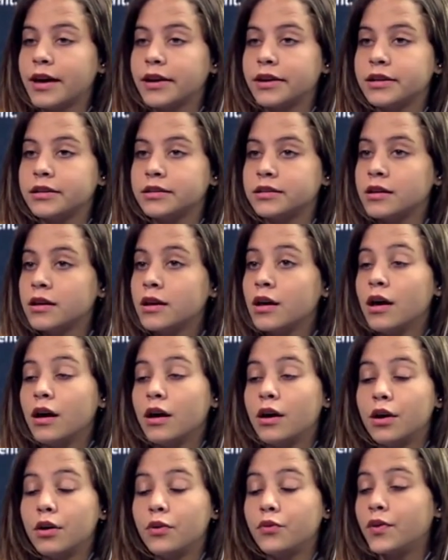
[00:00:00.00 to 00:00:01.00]
That is
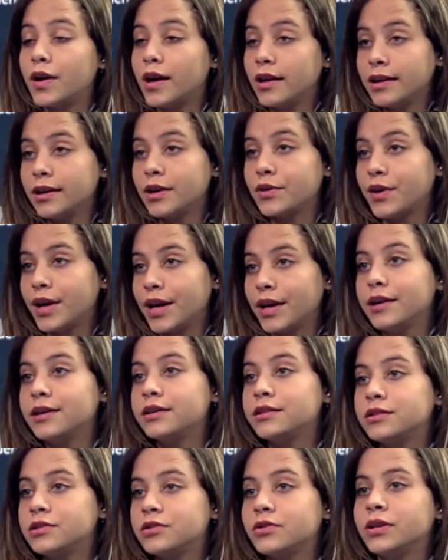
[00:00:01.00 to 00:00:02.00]
a really
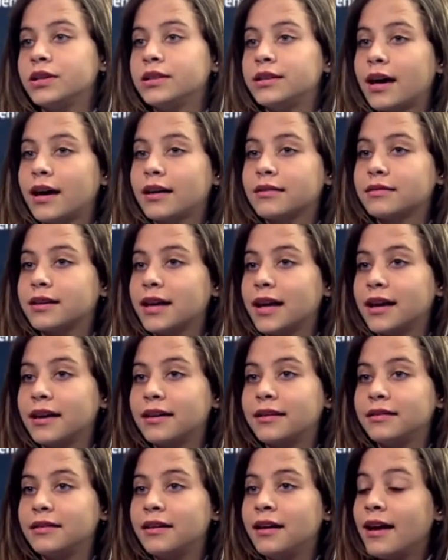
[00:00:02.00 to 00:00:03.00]
great history that
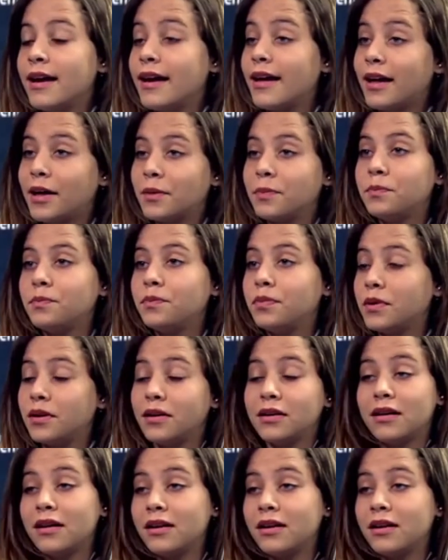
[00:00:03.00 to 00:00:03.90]
can help